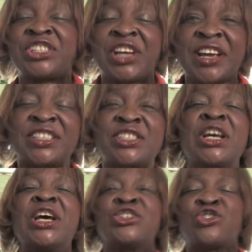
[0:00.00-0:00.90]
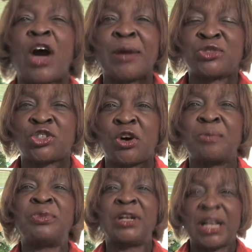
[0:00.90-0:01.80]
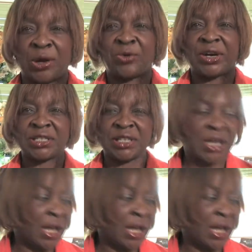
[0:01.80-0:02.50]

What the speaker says: tends to absorb liquid.